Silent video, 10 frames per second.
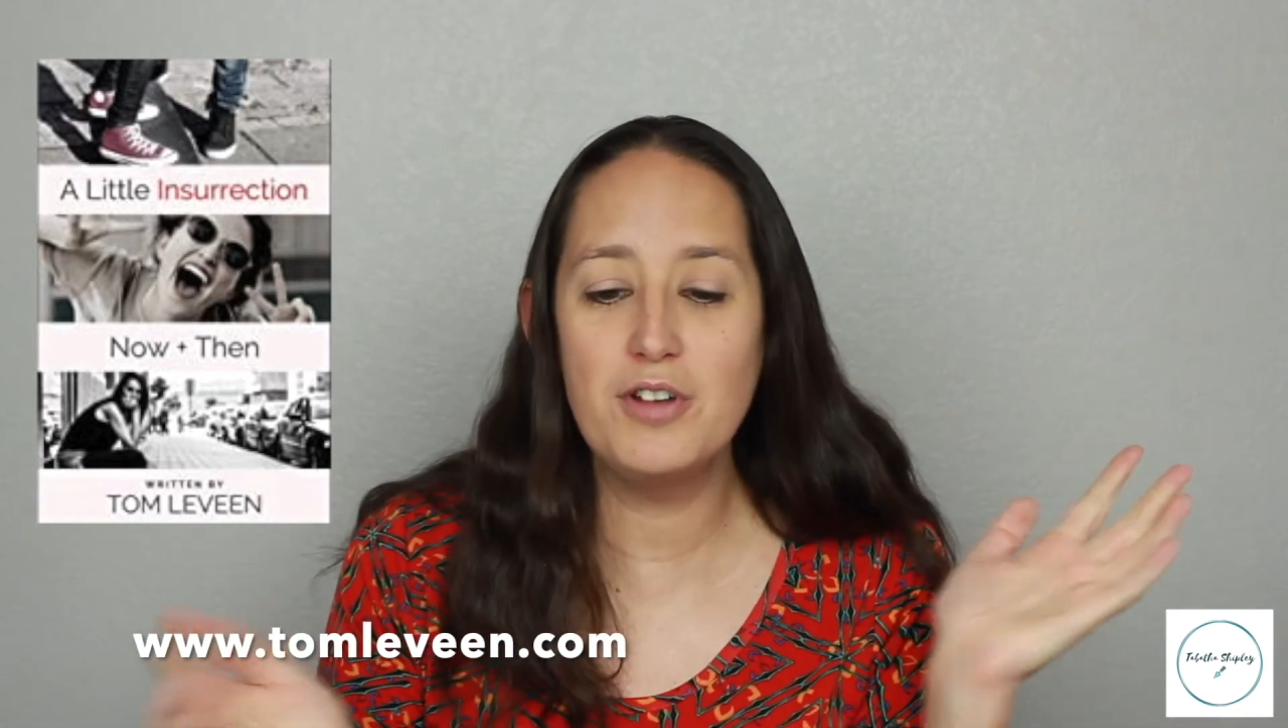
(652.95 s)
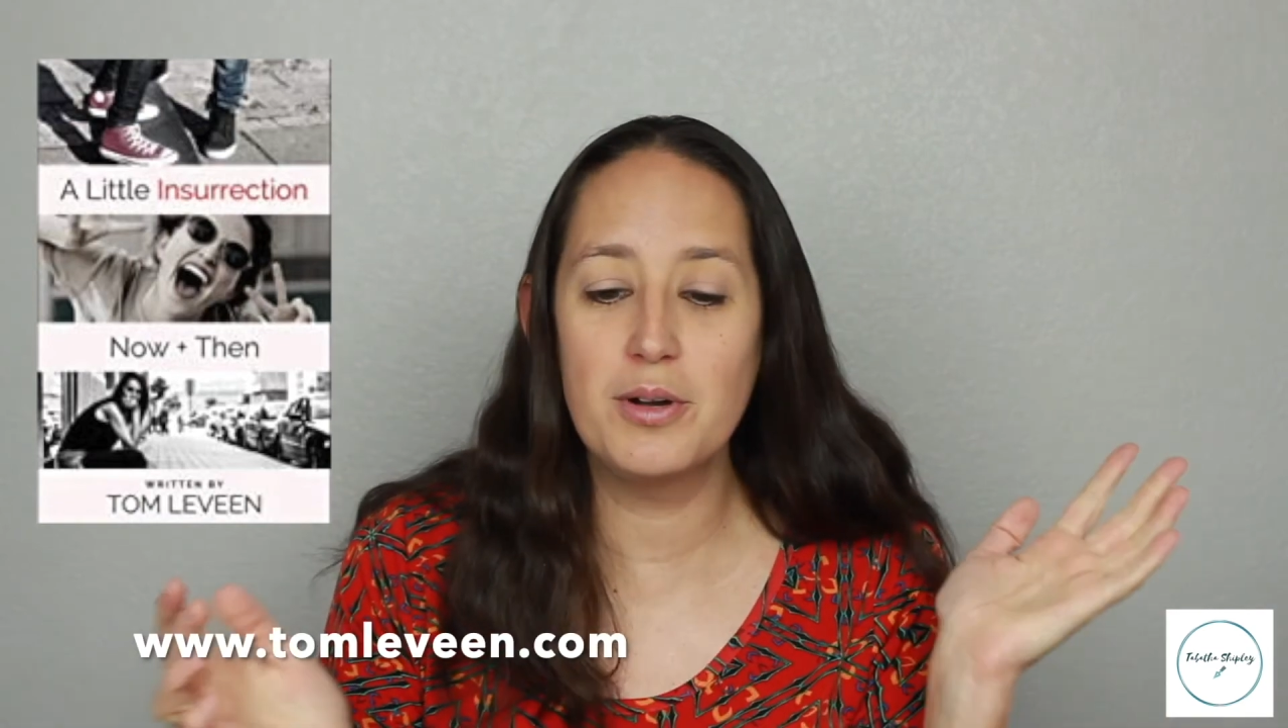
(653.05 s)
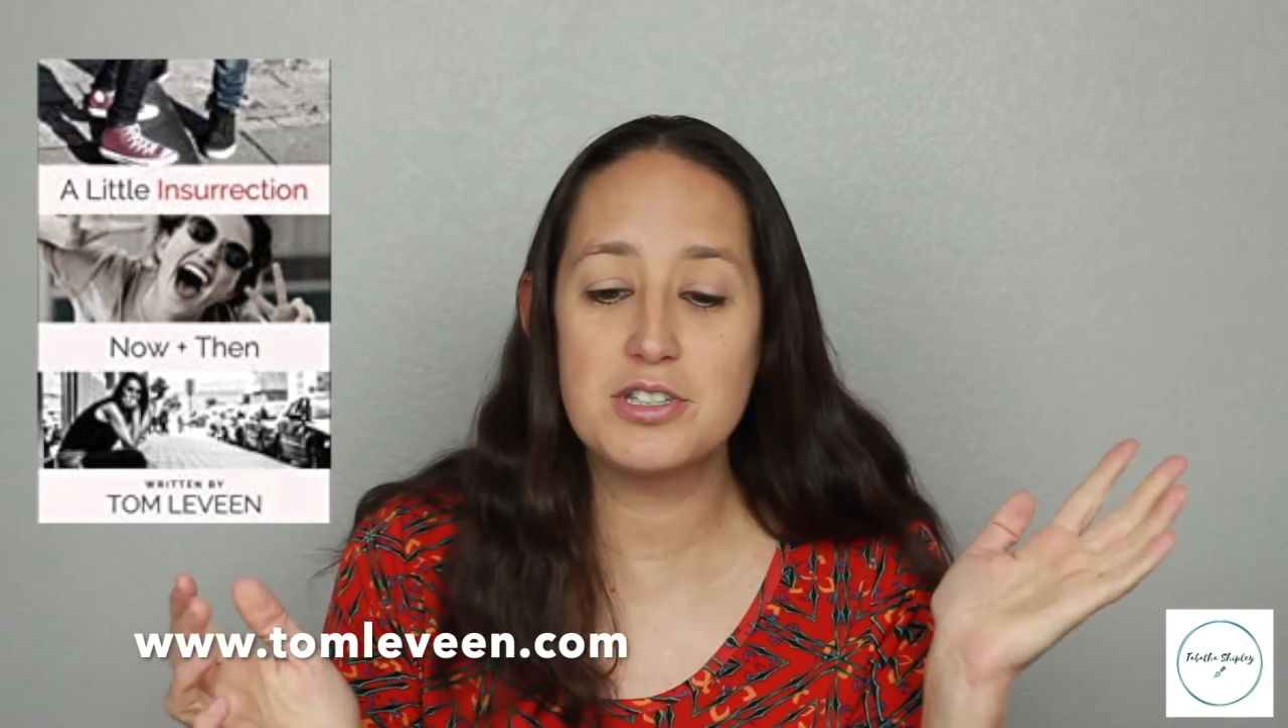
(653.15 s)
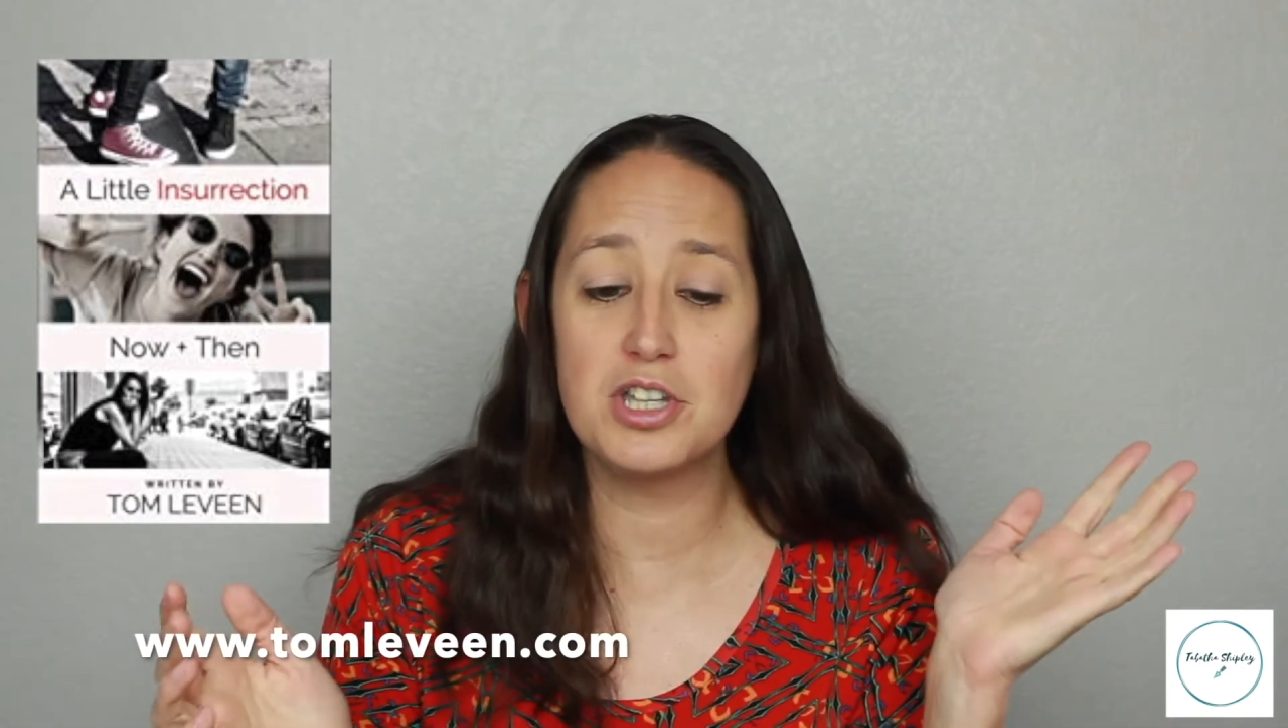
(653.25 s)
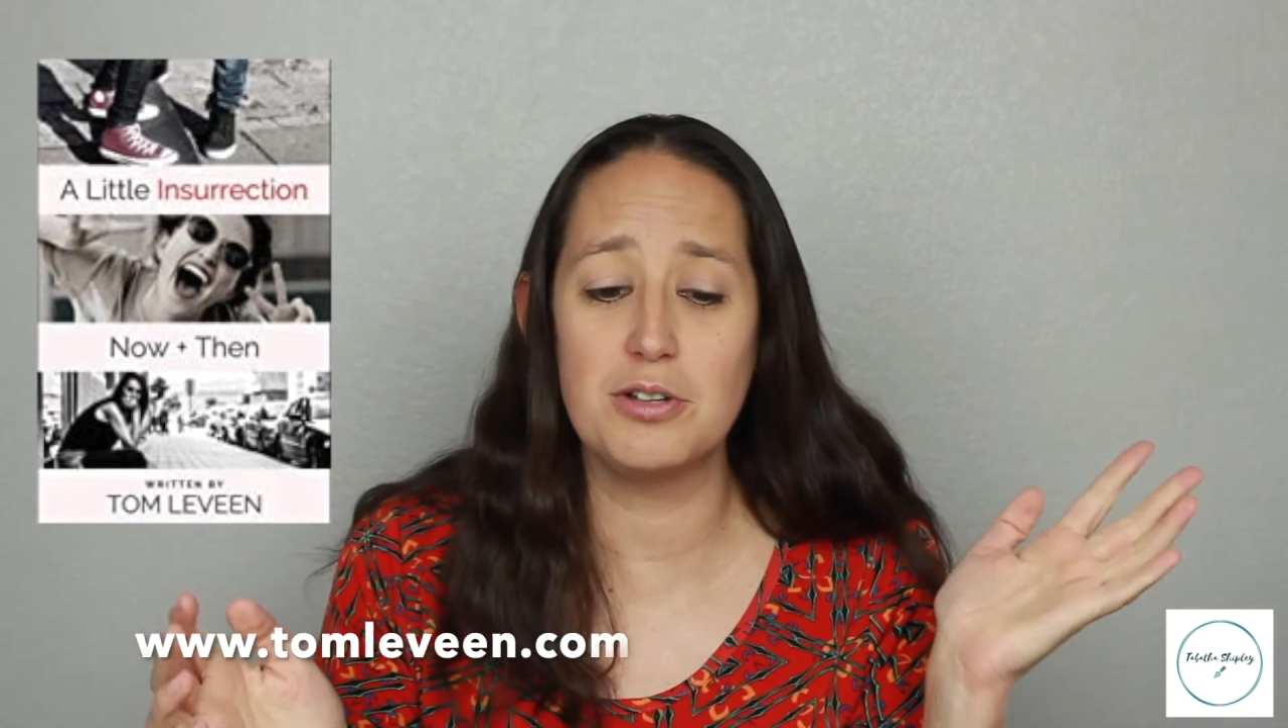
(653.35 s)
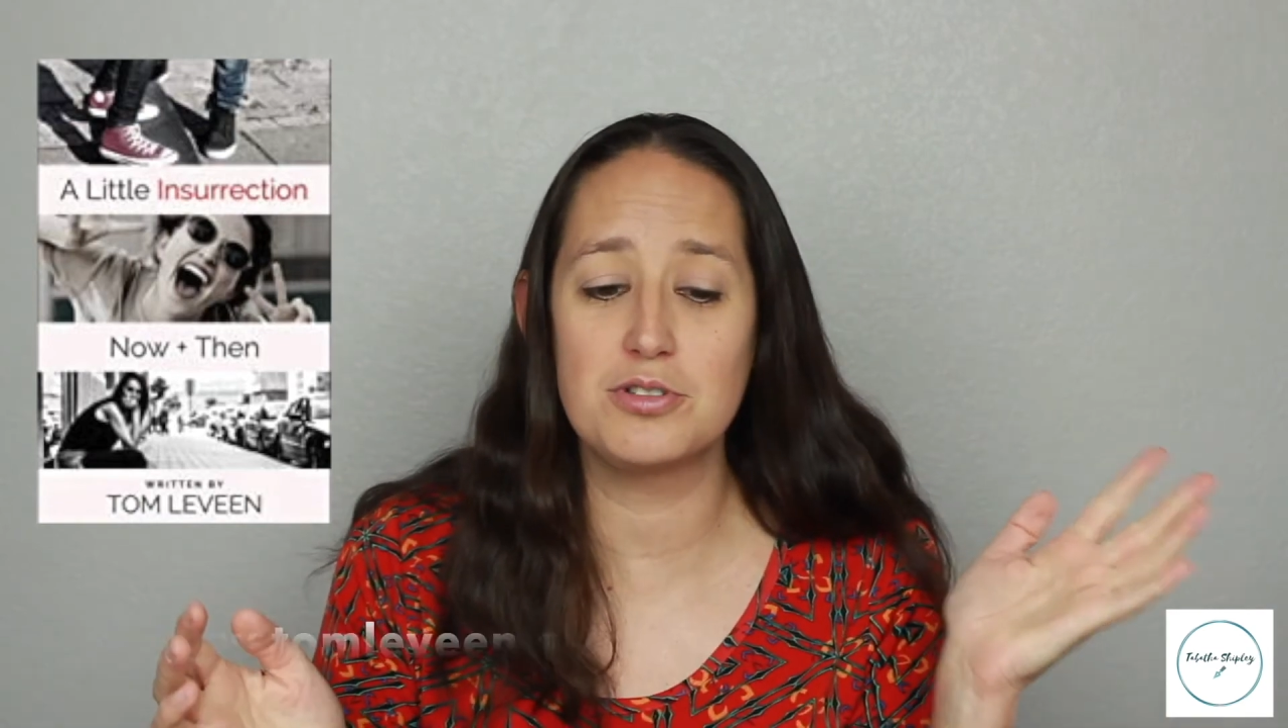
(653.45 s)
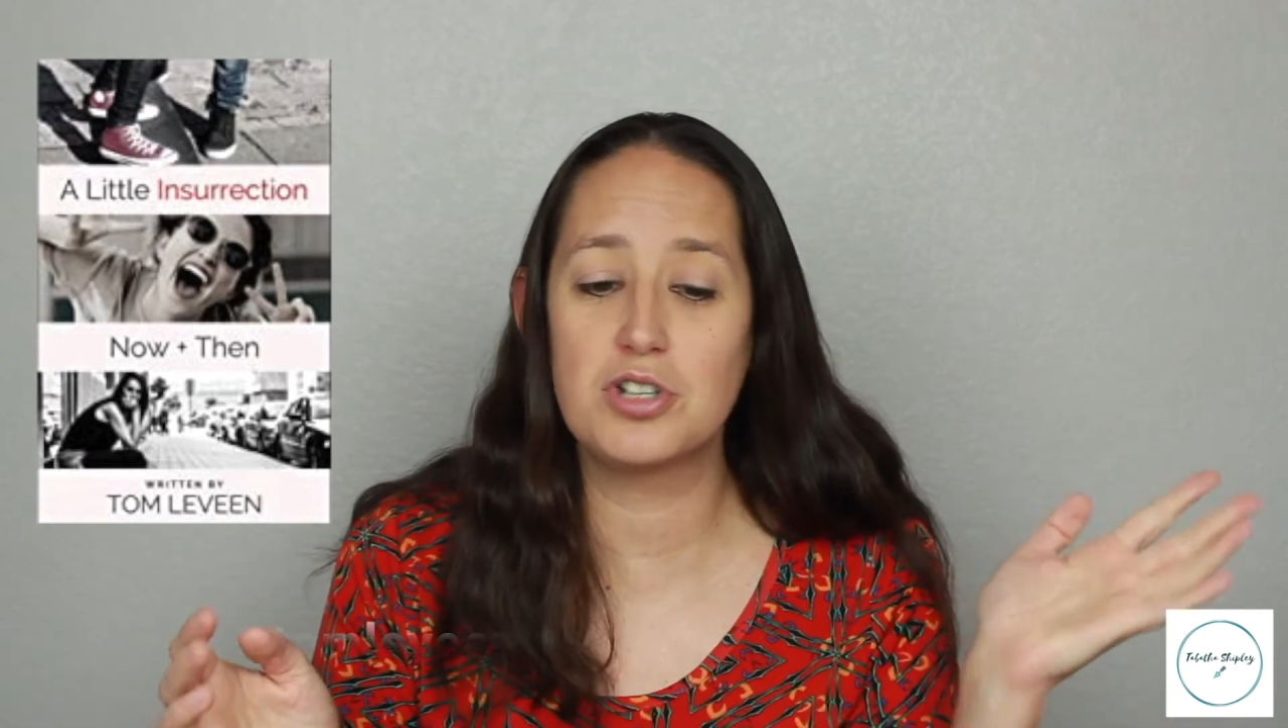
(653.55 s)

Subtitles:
no excuse.